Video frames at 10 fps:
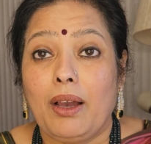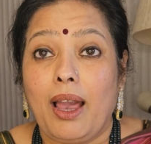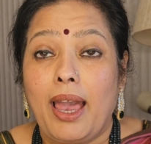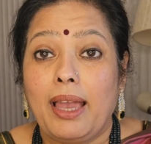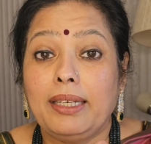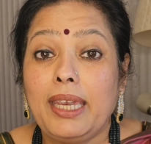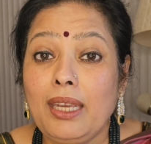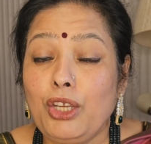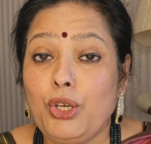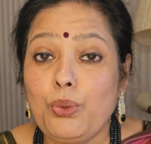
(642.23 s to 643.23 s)
and
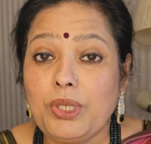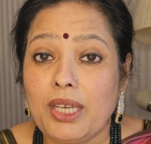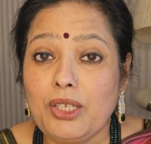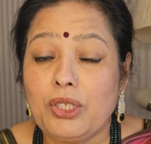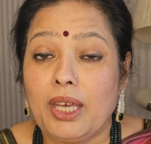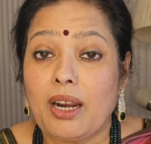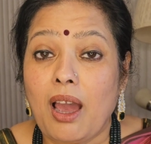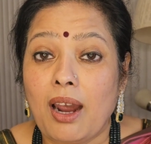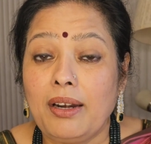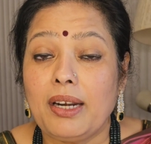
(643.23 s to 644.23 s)
in usage, there are
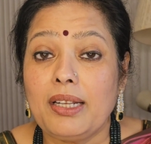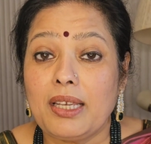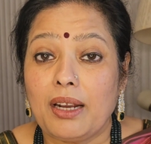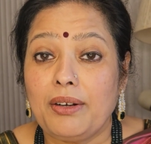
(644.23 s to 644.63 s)
hundreds,